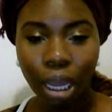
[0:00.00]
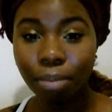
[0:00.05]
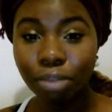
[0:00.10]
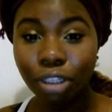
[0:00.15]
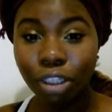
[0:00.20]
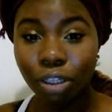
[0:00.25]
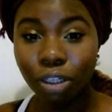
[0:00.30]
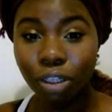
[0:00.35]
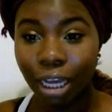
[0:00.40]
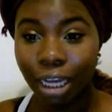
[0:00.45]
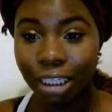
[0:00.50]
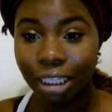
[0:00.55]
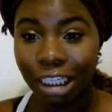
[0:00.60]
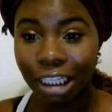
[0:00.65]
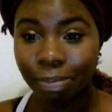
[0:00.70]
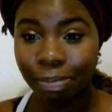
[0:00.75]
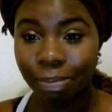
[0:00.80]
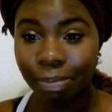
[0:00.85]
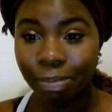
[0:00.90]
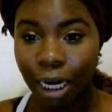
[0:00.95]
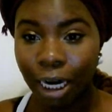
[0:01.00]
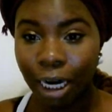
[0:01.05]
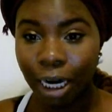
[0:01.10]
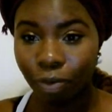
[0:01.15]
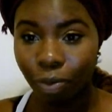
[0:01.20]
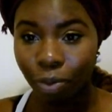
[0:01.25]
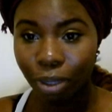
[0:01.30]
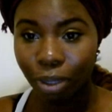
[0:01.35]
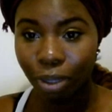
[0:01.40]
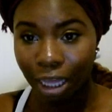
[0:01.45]
So yeah, just be
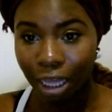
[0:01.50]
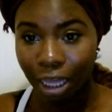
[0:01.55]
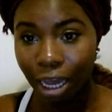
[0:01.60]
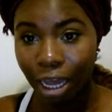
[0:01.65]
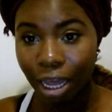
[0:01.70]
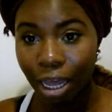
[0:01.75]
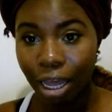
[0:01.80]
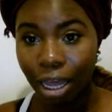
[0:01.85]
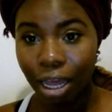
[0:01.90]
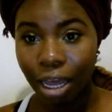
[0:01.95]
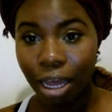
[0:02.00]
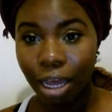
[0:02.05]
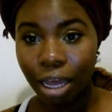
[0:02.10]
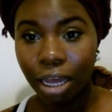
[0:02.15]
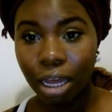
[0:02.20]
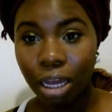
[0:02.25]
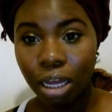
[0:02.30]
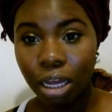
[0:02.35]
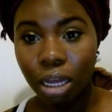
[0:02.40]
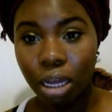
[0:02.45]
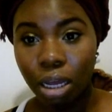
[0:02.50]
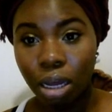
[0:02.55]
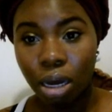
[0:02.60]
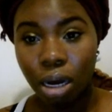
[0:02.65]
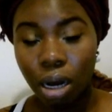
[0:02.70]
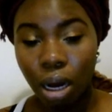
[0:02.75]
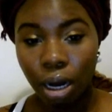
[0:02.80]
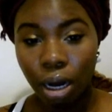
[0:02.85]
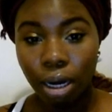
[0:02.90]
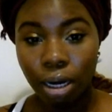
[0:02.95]
careful with that.
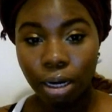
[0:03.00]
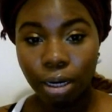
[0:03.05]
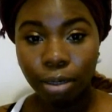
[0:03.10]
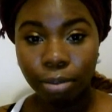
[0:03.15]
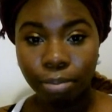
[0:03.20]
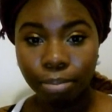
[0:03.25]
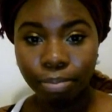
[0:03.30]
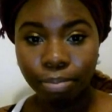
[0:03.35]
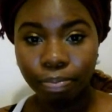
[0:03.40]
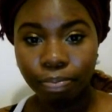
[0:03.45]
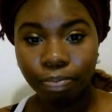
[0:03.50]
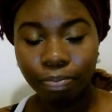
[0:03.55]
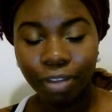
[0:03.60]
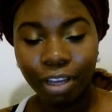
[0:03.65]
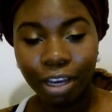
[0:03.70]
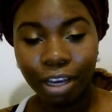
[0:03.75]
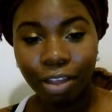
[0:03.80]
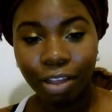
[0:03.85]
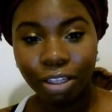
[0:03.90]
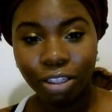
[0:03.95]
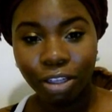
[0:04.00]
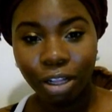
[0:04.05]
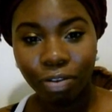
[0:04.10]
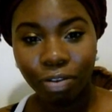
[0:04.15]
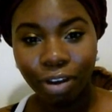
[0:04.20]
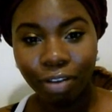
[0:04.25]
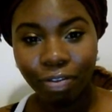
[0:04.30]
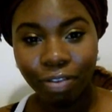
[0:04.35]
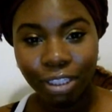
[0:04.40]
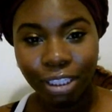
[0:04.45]
Yeah, that's
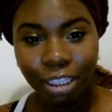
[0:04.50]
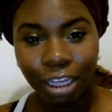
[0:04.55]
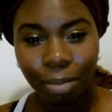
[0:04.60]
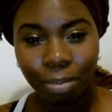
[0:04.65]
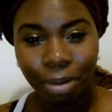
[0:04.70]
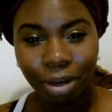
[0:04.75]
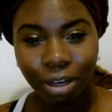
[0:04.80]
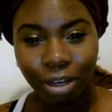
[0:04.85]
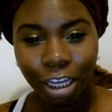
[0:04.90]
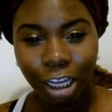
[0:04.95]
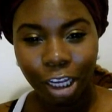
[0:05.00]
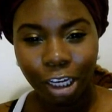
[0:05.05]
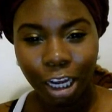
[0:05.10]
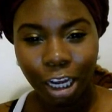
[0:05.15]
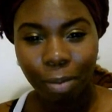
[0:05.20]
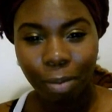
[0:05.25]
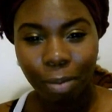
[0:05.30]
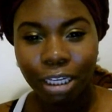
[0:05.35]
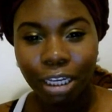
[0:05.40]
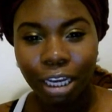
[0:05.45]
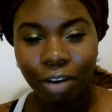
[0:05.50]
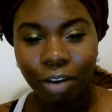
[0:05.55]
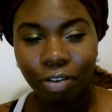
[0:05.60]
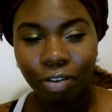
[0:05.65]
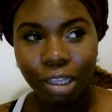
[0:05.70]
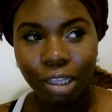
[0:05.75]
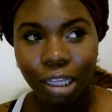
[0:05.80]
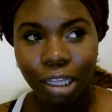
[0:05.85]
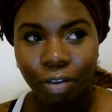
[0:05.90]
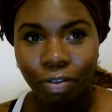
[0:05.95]
all I have to say about heat damage. I can't
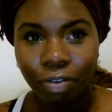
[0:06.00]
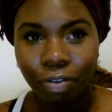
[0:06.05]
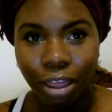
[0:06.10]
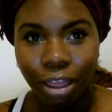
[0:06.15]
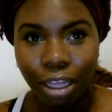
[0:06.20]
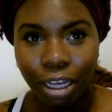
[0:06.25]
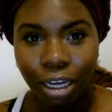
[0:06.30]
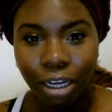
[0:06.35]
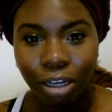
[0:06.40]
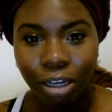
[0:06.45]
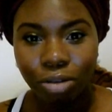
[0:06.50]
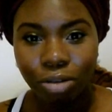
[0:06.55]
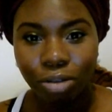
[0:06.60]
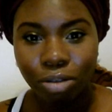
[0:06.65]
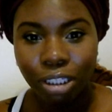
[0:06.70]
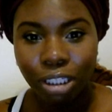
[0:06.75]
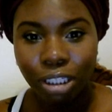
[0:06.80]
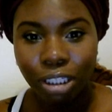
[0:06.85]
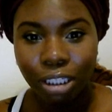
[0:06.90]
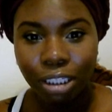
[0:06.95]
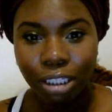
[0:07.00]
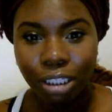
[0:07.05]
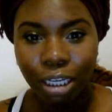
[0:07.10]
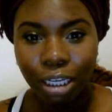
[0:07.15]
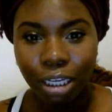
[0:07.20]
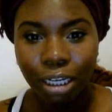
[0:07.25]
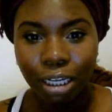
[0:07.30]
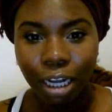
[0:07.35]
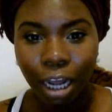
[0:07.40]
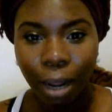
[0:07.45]
really think of anything else. Just the
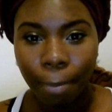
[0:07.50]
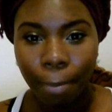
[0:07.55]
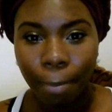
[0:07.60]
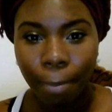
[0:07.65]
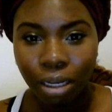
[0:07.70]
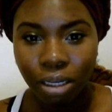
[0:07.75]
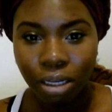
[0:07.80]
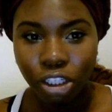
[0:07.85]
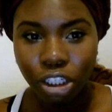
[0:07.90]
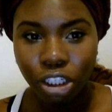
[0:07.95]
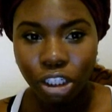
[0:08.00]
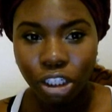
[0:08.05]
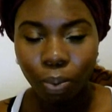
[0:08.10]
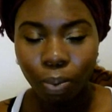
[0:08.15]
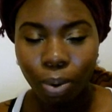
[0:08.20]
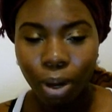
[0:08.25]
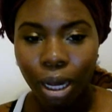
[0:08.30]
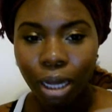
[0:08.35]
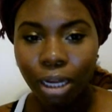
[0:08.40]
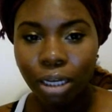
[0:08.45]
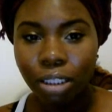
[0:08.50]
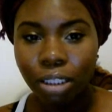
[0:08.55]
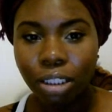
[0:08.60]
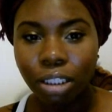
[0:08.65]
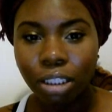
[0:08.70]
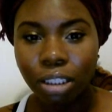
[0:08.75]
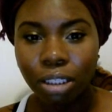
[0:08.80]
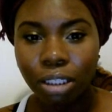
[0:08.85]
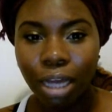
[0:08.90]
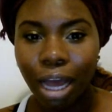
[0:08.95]
heat damage and
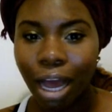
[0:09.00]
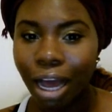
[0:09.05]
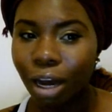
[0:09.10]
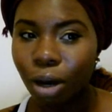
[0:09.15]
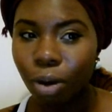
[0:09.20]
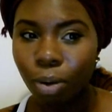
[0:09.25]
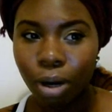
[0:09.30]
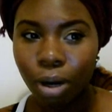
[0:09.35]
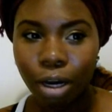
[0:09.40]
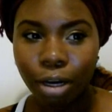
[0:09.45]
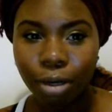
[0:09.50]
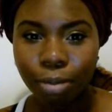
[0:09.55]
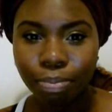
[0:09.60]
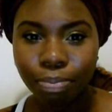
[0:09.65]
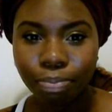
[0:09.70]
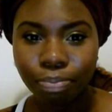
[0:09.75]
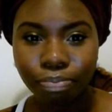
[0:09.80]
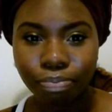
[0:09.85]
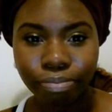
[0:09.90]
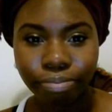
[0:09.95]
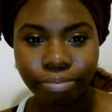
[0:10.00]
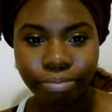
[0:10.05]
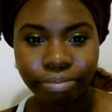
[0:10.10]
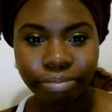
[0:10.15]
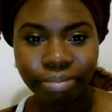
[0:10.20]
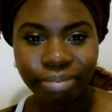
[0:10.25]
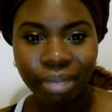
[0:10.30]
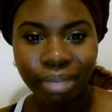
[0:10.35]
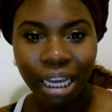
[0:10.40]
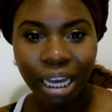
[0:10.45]
how
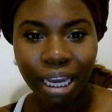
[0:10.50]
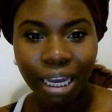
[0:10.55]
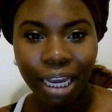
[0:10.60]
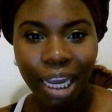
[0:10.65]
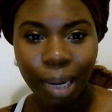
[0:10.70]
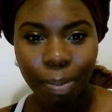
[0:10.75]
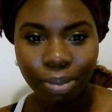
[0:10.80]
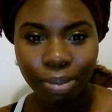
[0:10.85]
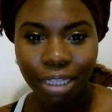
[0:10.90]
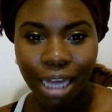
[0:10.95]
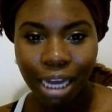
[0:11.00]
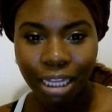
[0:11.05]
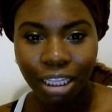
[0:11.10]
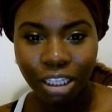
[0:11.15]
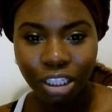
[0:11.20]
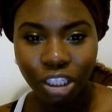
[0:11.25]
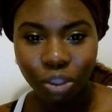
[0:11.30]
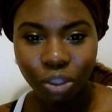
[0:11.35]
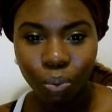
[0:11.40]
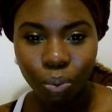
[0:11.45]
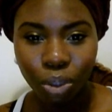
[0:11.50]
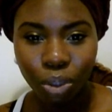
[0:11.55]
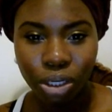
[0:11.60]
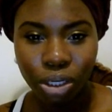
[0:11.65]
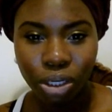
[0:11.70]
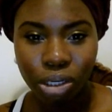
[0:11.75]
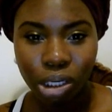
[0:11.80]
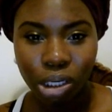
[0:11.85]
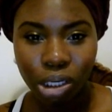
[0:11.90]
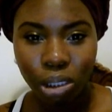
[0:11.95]
heat protectants
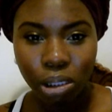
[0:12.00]
work.